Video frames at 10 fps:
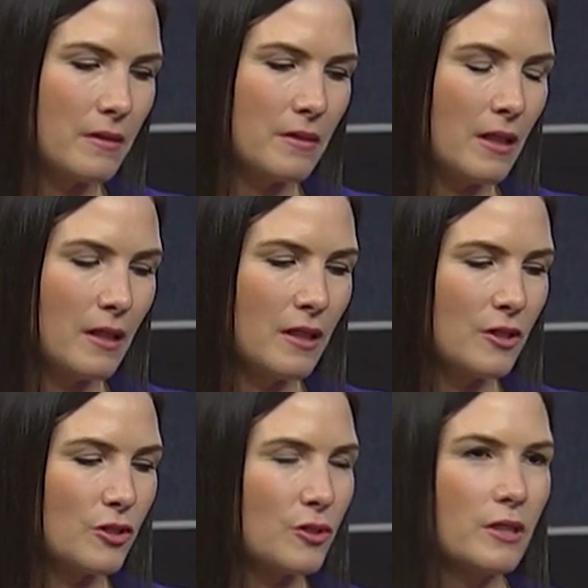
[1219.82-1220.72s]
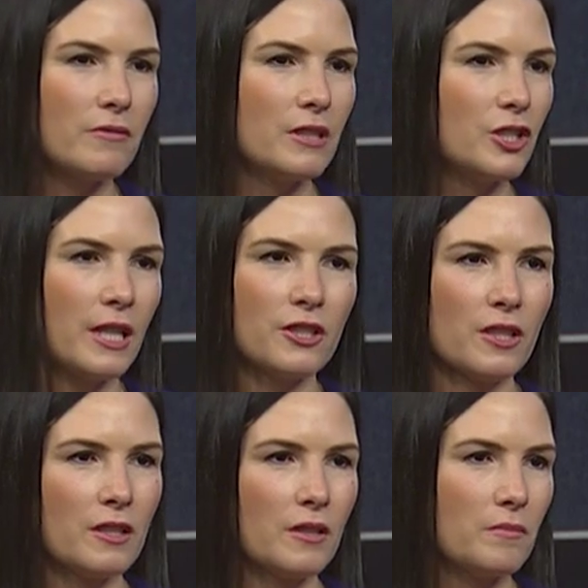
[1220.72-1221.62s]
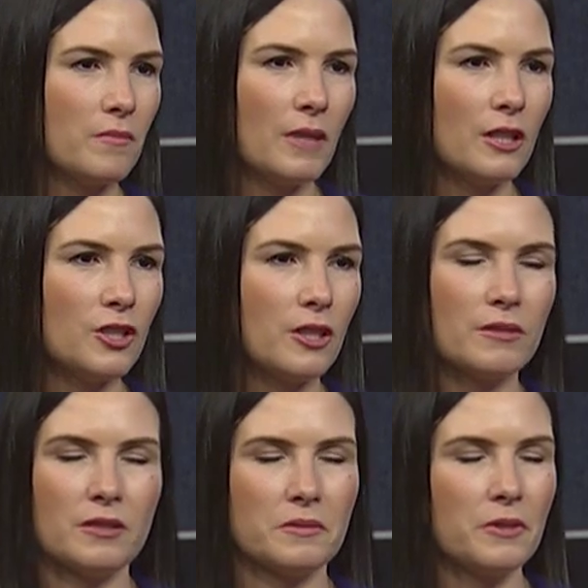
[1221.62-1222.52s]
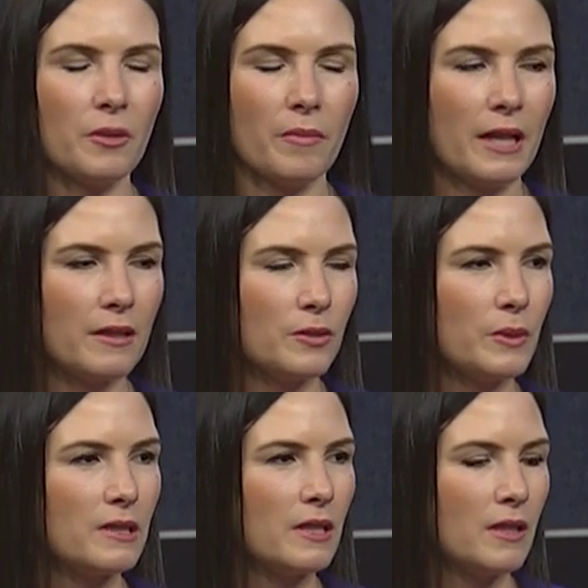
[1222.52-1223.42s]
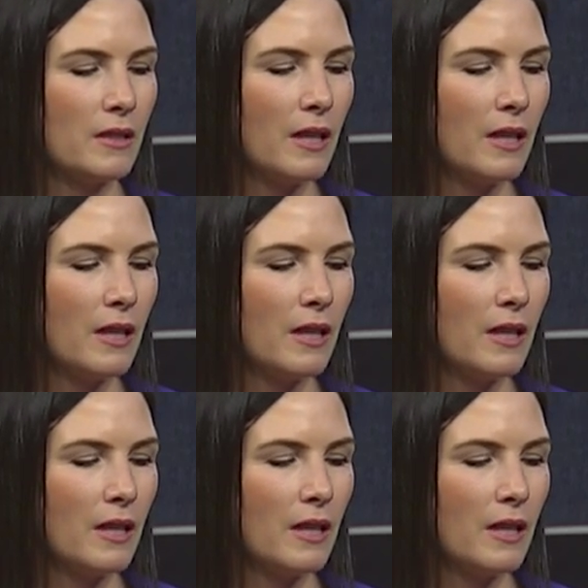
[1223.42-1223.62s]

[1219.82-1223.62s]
nothing in the story really changed, nothing major, just, minor tweaks here and